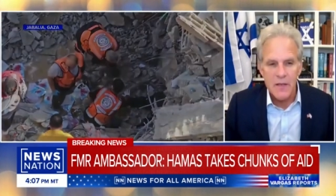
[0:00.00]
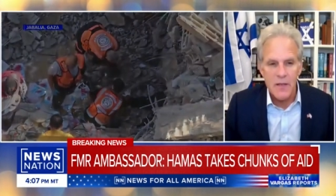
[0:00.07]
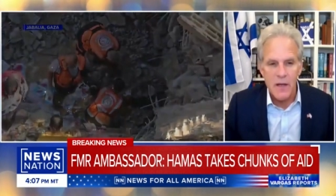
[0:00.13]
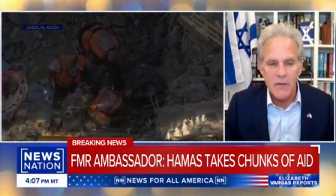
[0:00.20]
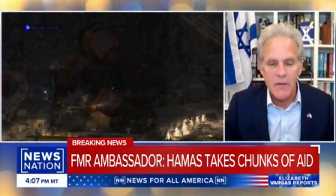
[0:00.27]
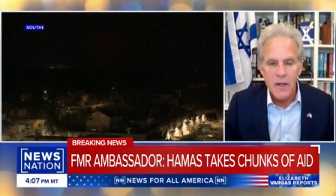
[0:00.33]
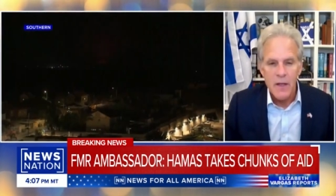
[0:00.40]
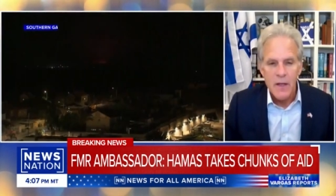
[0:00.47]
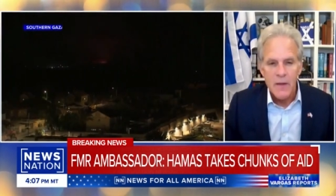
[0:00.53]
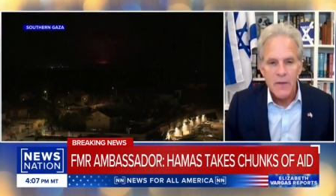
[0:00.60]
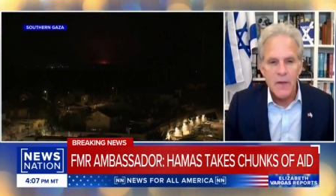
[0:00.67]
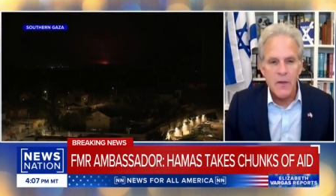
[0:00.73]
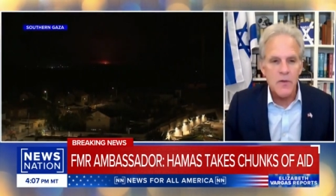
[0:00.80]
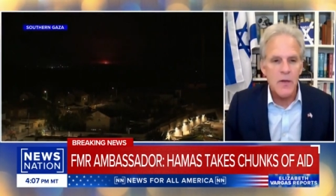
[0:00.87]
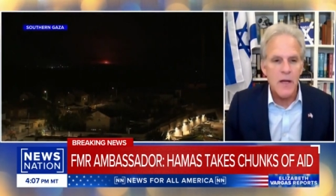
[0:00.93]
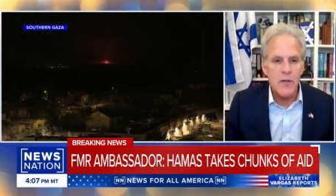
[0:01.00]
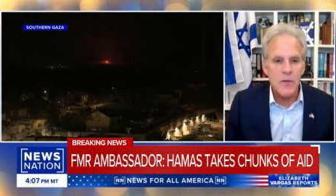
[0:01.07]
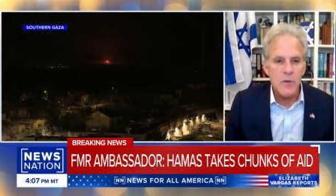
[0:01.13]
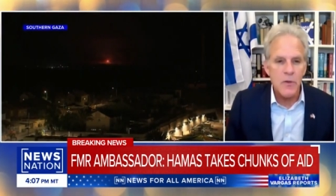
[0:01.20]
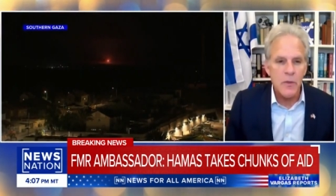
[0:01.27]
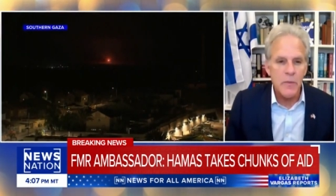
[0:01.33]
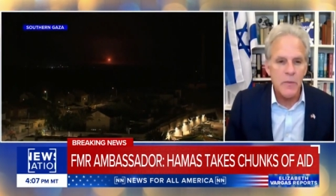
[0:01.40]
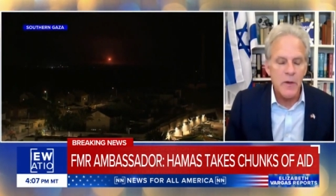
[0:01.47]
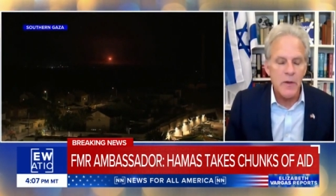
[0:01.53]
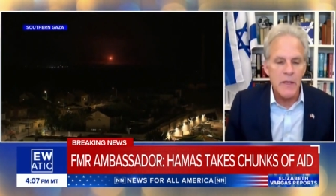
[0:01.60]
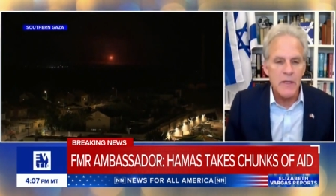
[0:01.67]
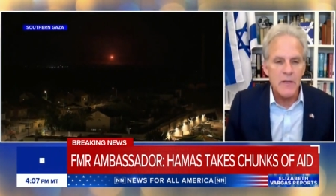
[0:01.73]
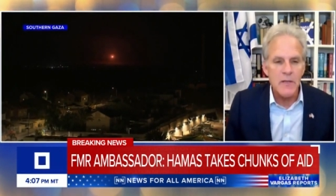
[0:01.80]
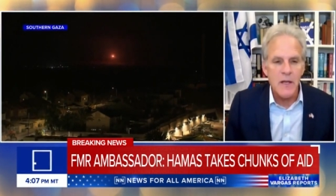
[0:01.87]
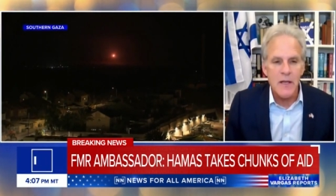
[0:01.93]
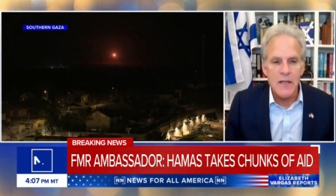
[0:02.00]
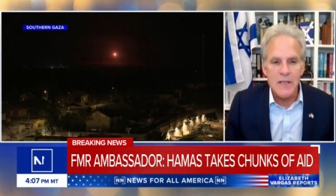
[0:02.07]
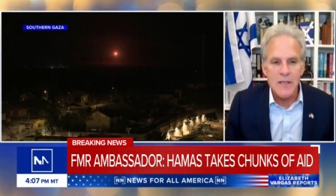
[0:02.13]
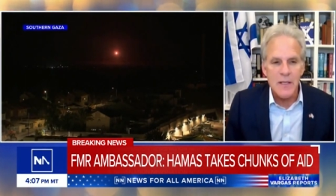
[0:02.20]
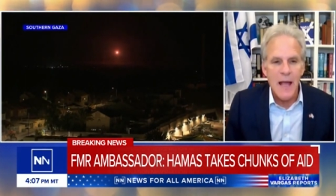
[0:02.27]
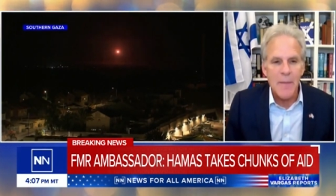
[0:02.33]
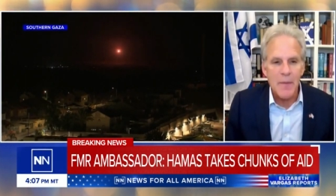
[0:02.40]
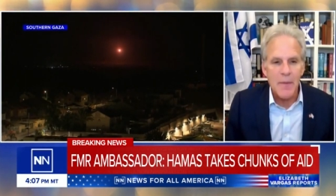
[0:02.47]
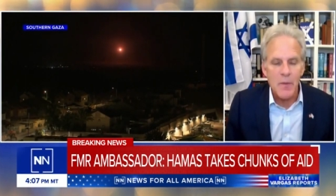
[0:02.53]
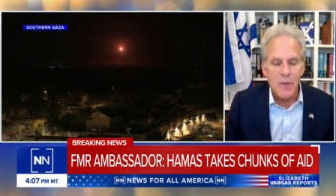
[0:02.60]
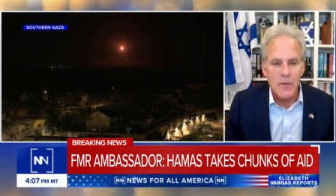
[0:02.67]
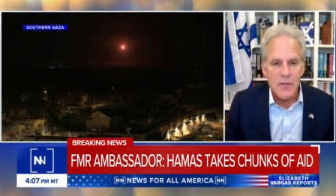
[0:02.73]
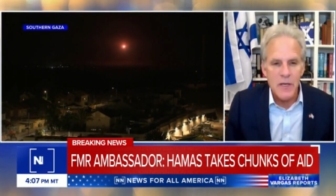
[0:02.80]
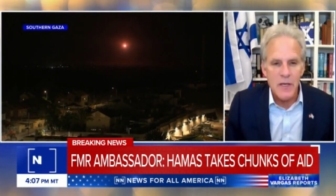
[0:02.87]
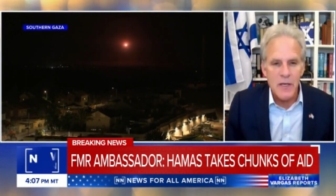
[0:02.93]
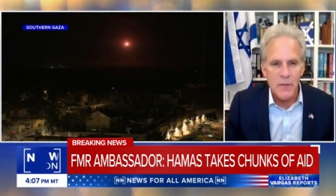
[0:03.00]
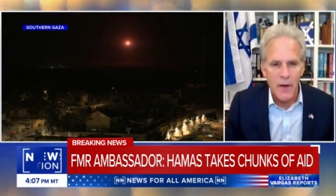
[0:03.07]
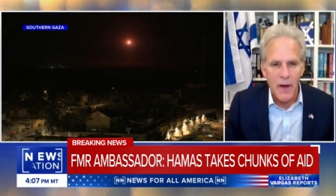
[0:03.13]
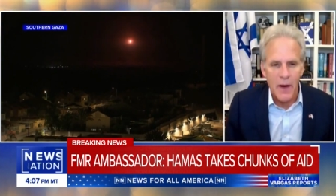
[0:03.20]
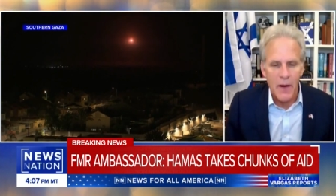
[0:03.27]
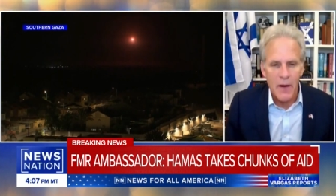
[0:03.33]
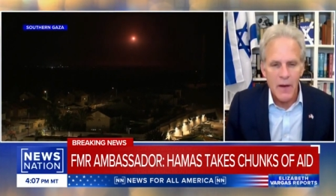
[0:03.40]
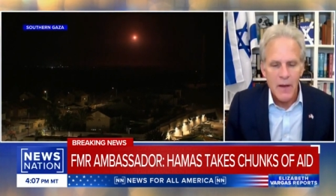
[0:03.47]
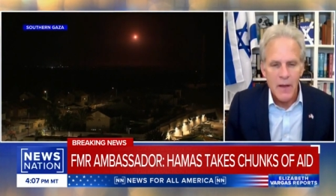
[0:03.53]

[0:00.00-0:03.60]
itself, the international community is going to slap it with a ceasefire.